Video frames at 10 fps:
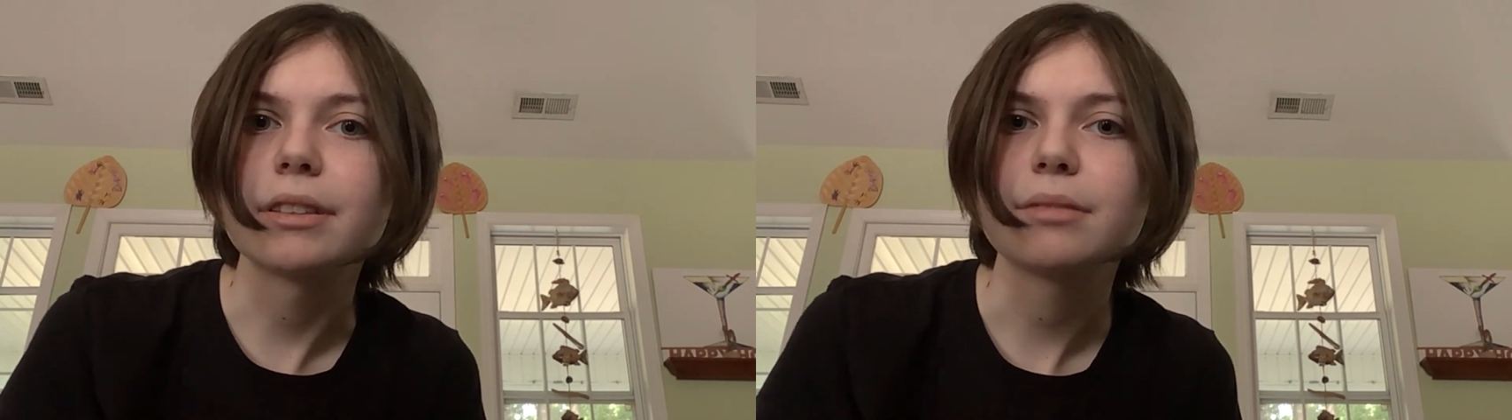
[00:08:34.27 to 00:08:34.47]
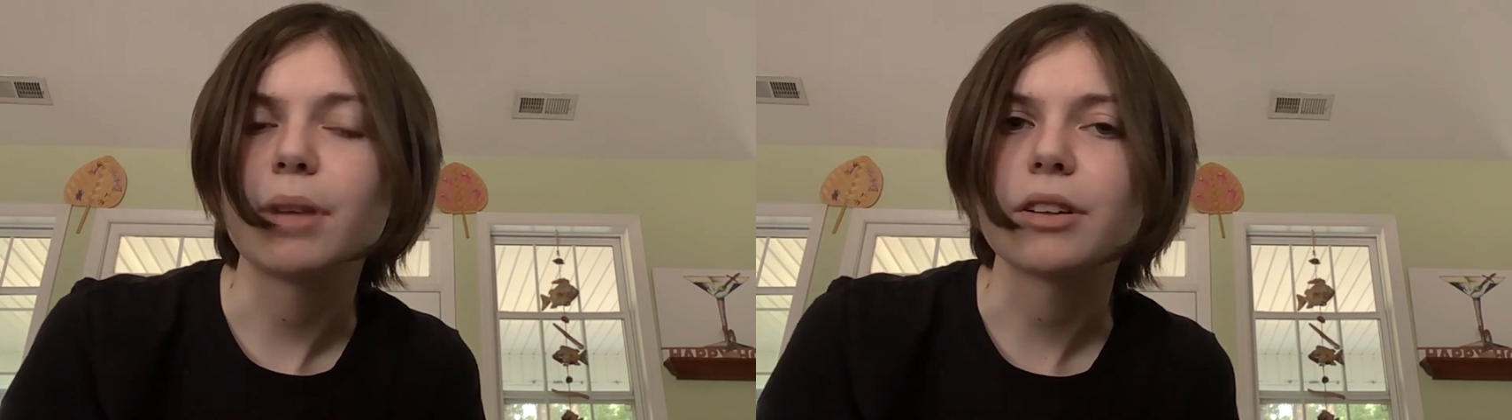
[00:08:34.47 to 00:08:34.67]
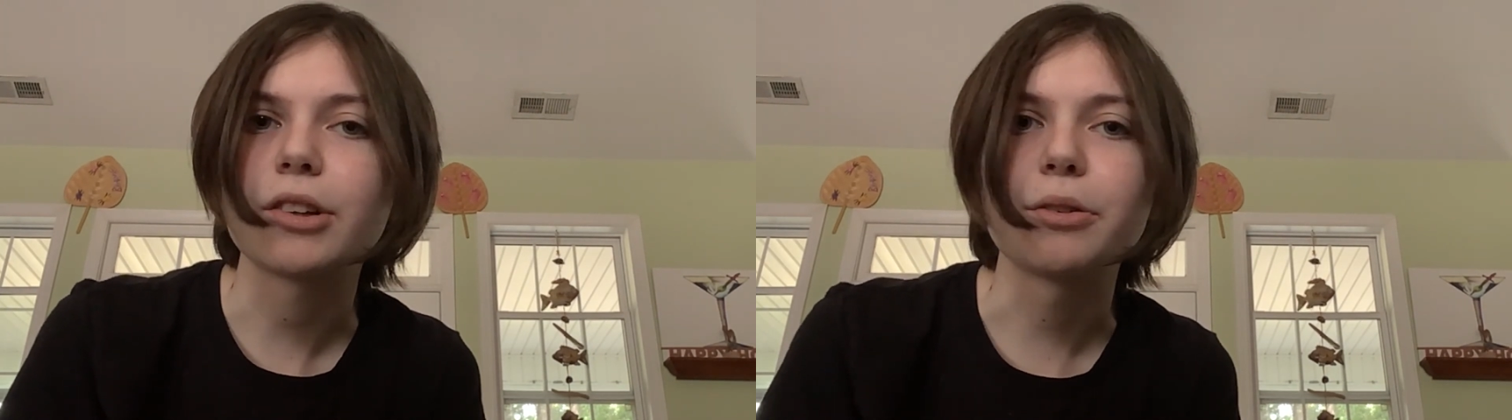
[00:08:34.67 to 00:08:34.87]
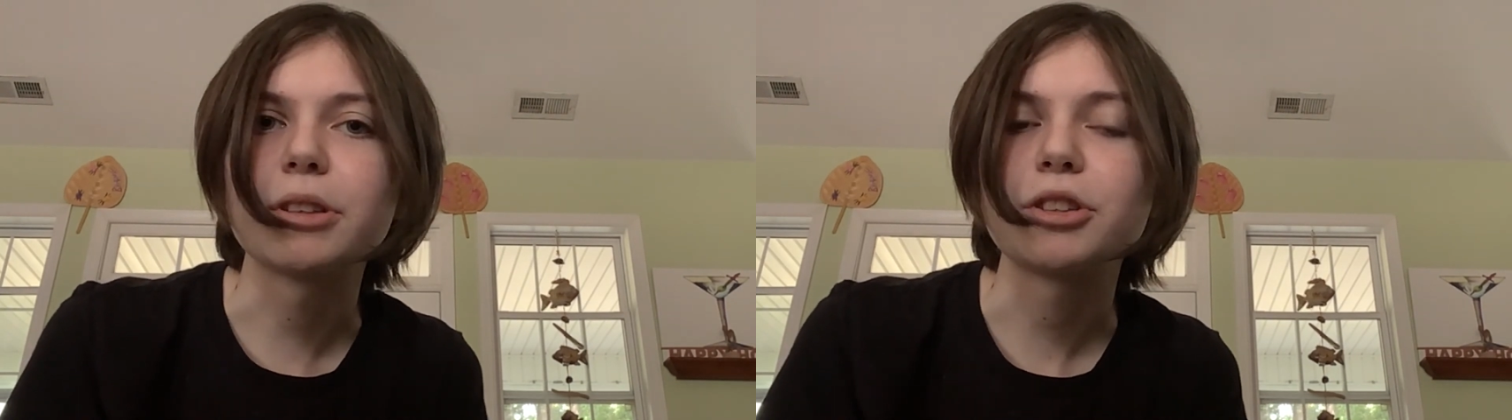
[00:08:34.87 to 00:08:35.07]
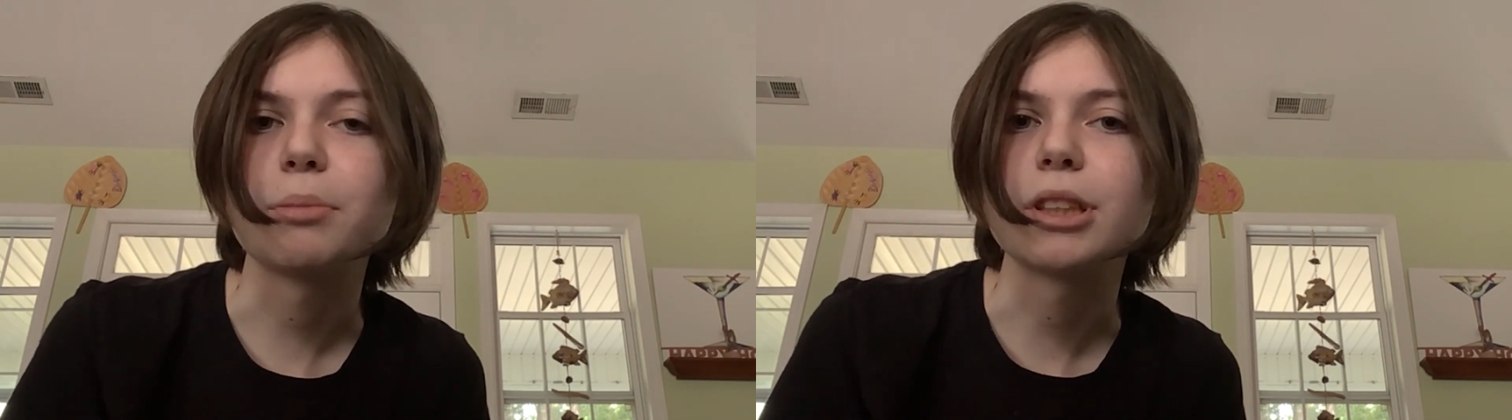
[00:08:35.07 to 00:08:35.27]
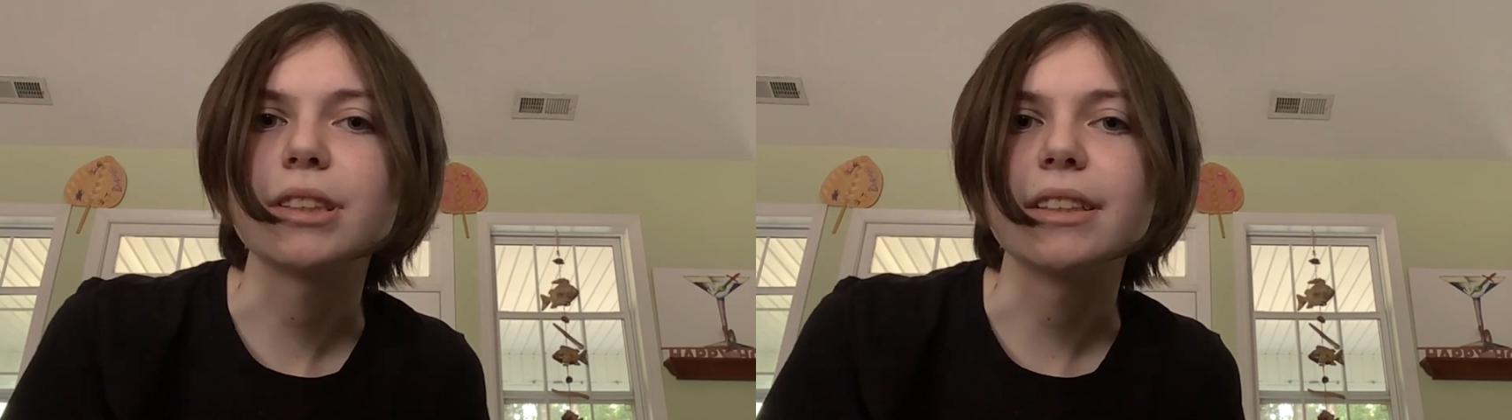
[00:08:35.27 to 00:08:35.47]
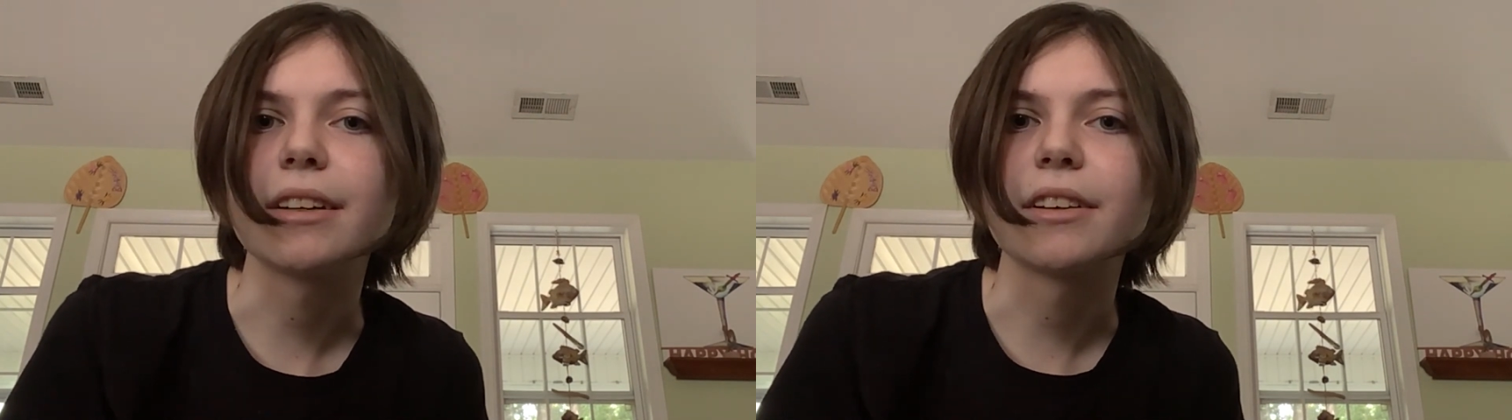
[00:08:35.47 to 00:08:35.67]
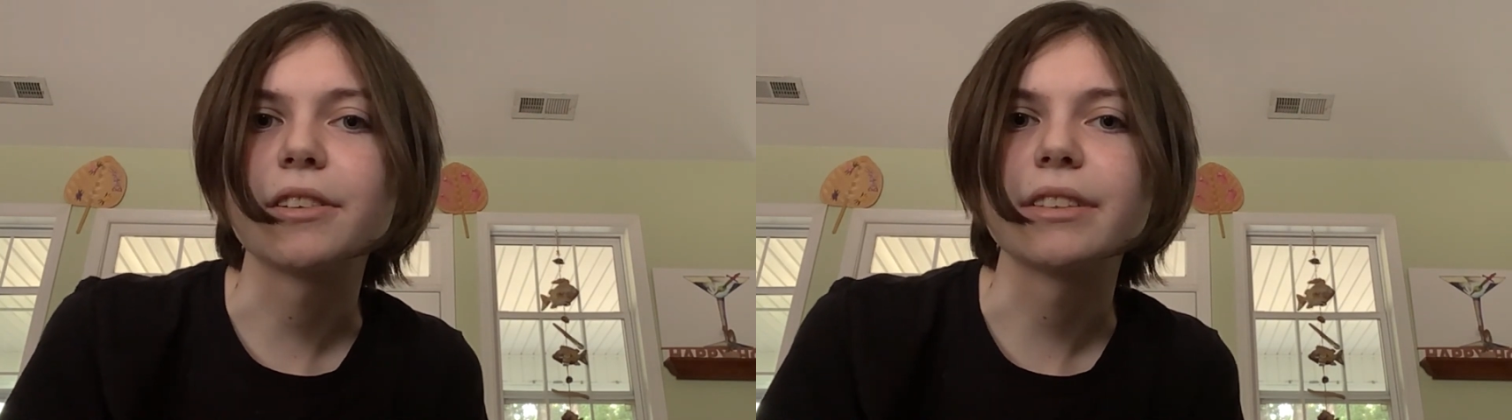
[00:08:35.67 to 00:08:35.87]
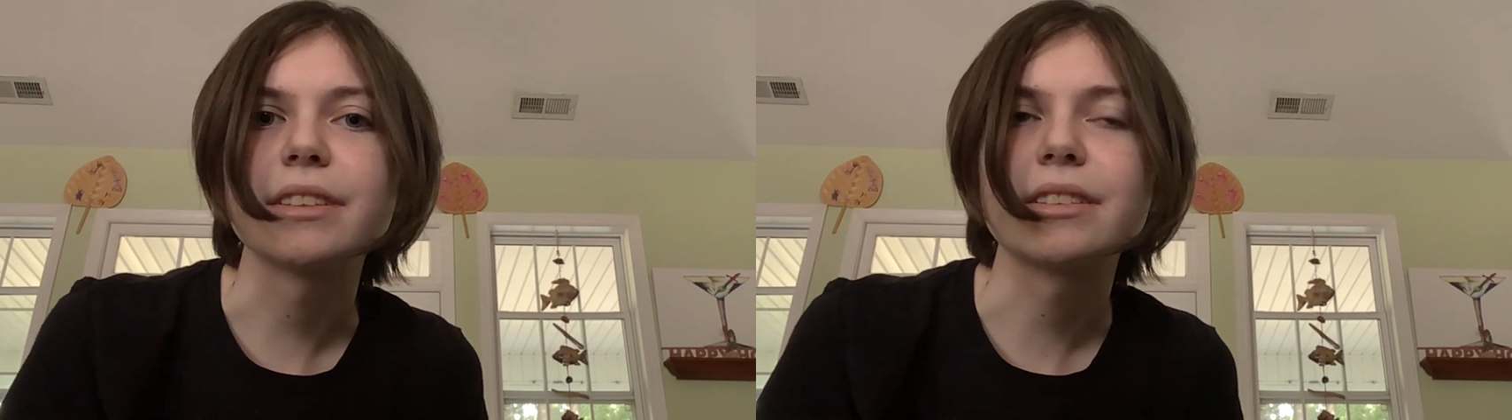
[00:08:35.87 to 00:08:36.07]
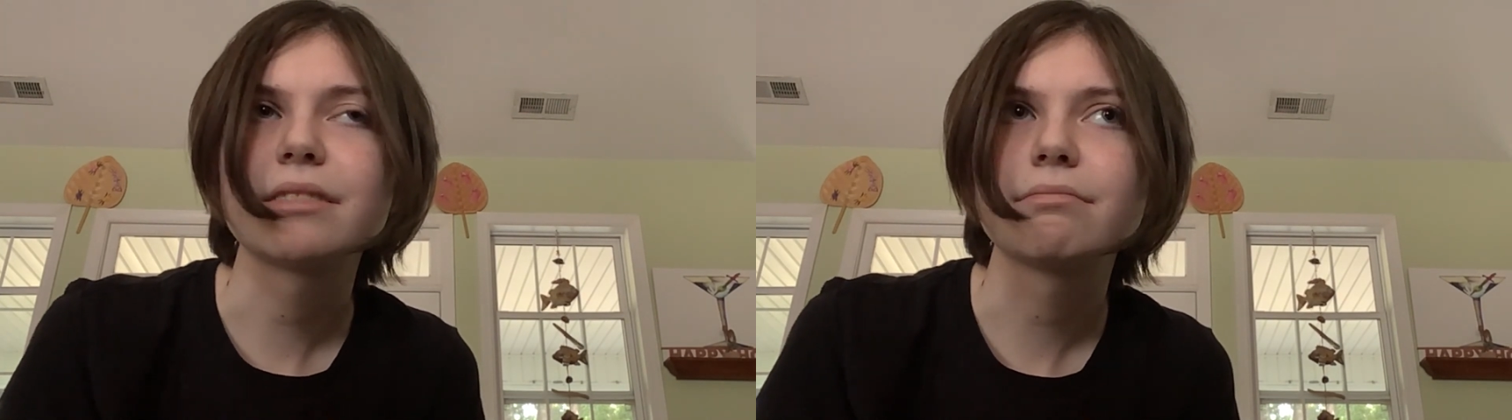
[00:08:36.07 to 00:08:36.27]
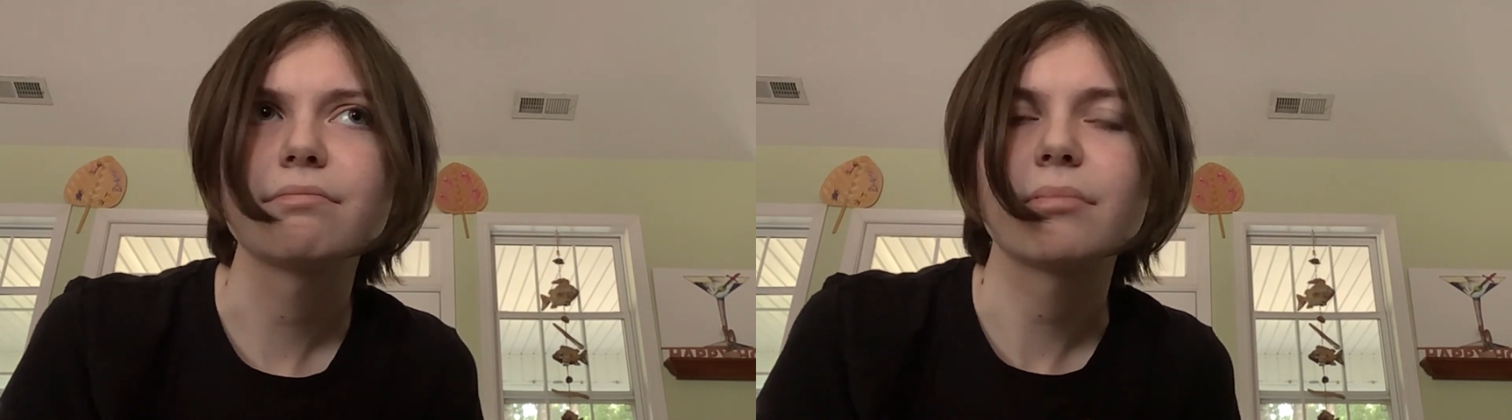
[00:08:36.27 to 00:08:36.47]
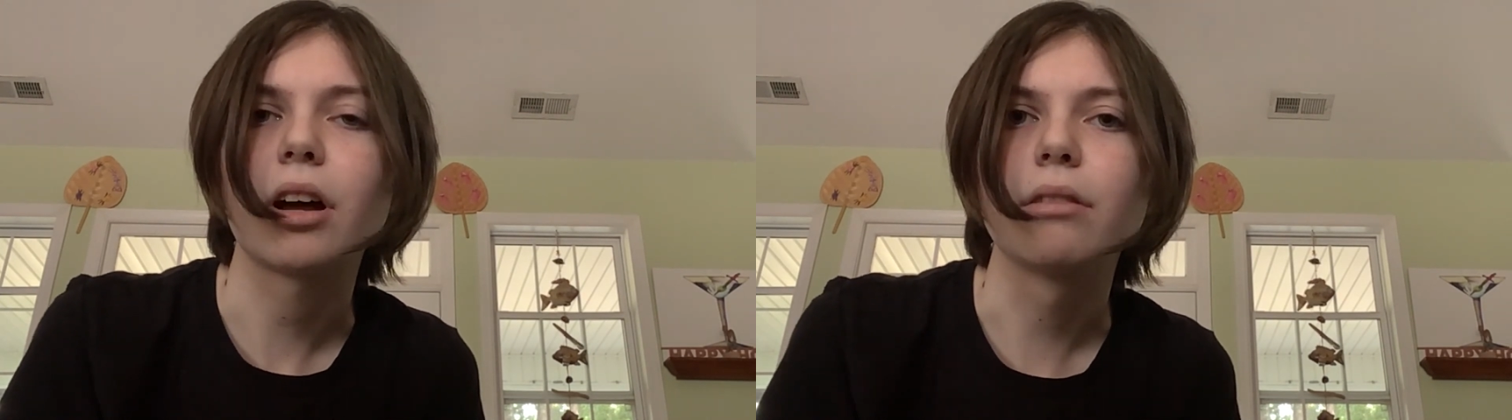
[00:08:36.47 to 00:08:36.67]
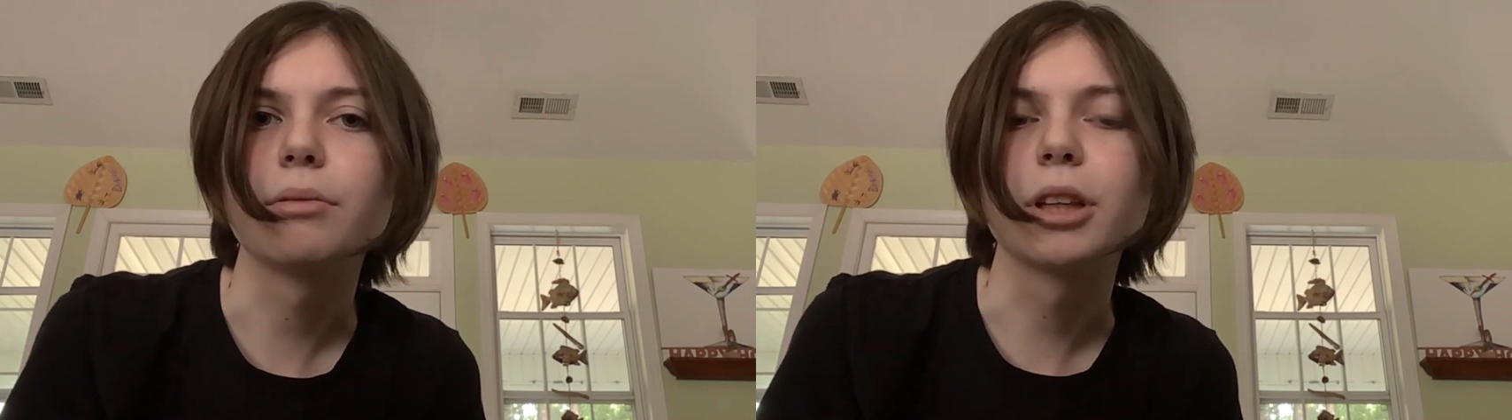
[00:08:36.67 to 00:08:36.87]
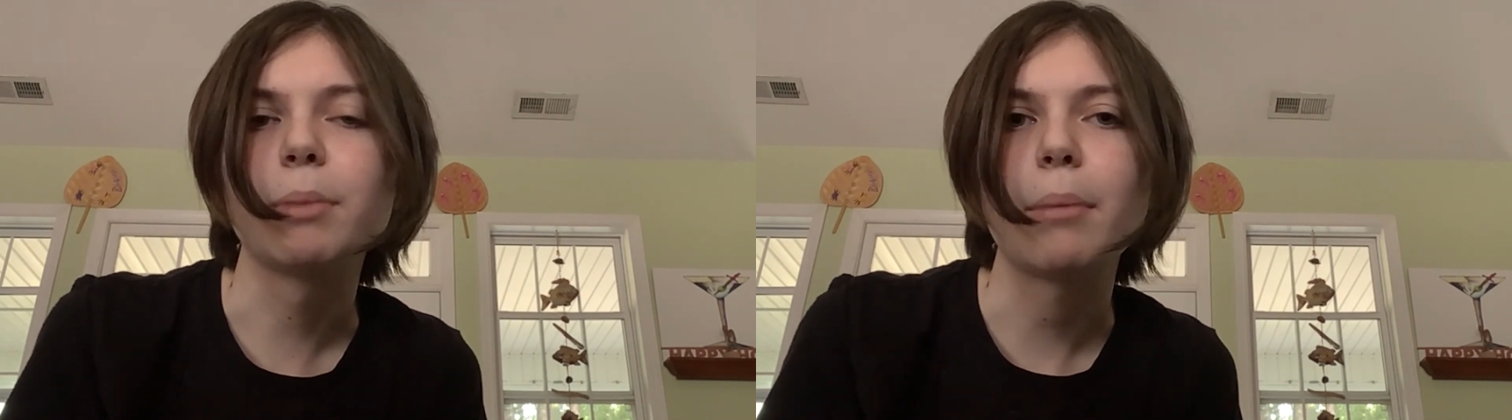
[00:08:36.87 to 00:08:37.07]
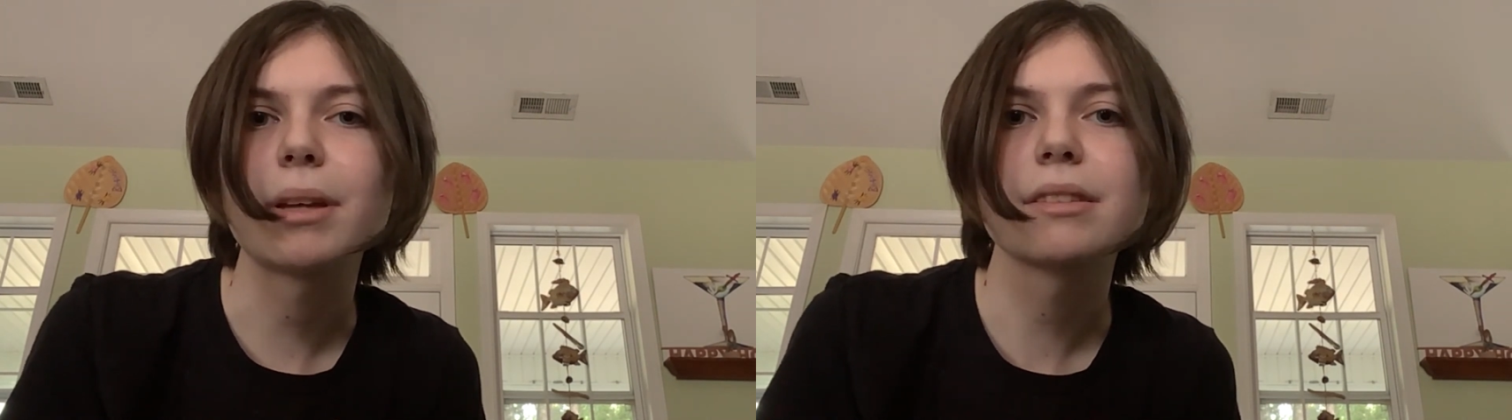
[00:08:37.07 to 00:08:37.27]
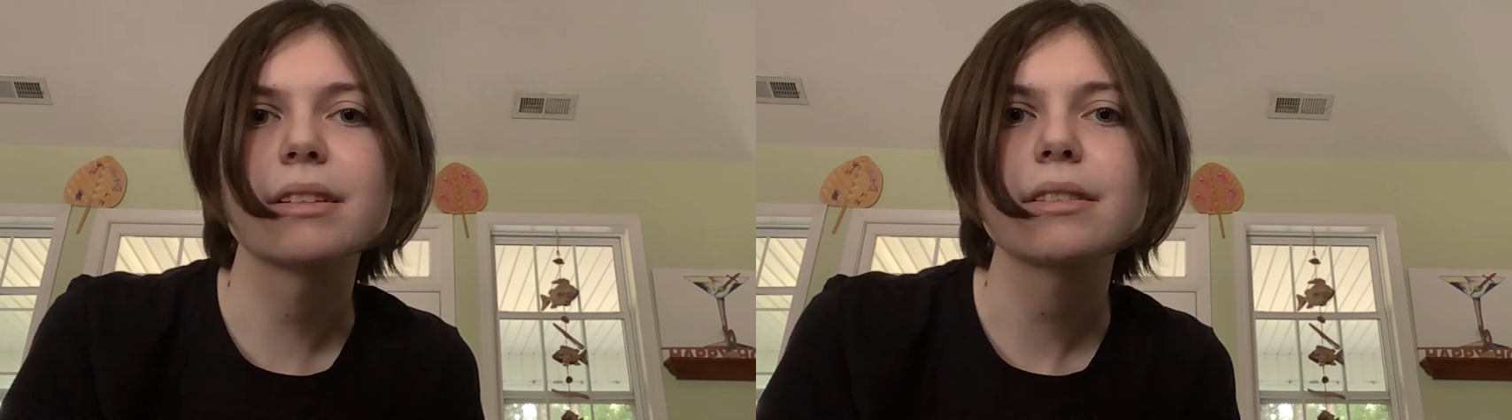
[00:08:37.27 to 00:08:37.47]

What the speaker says: Not gonna go into too much detail though, because it's not really my business,